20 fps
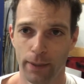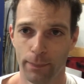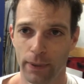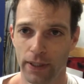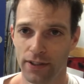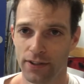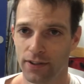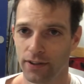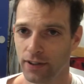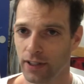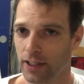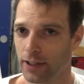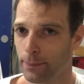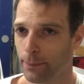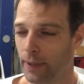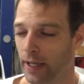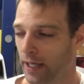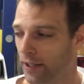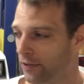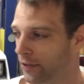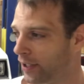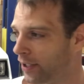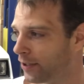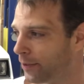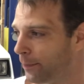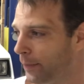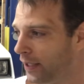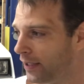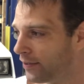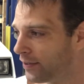I still got the battery on the
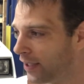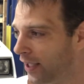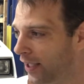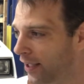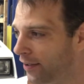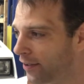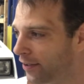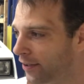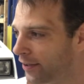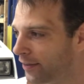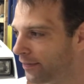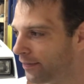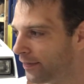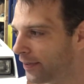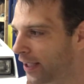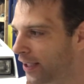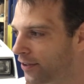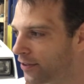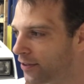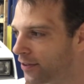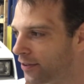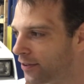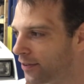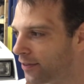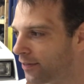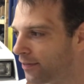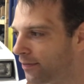maintainer. It's